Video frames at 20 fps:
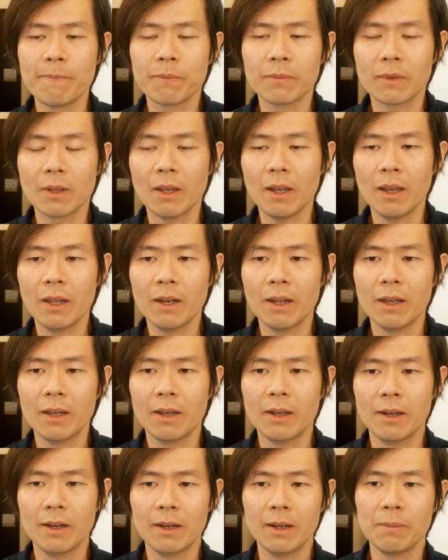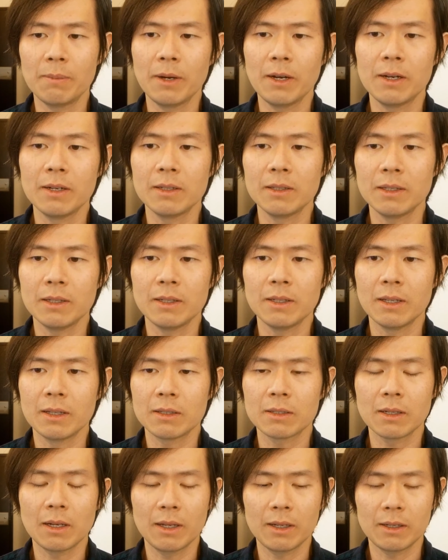And apparently
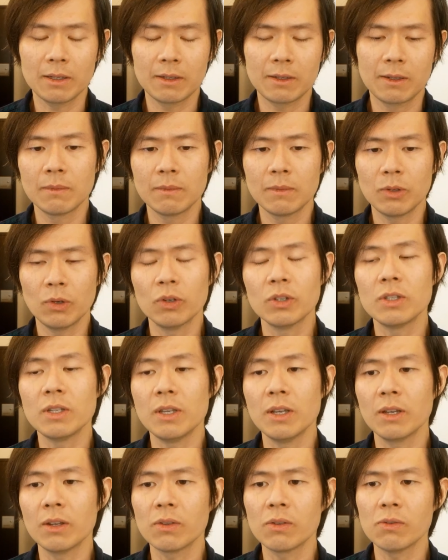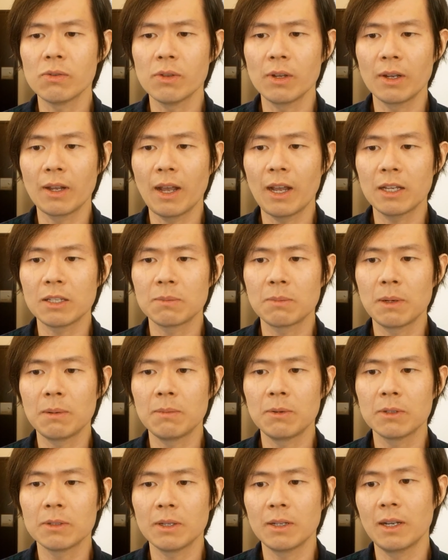it's like you're seeing through the gas bubbles,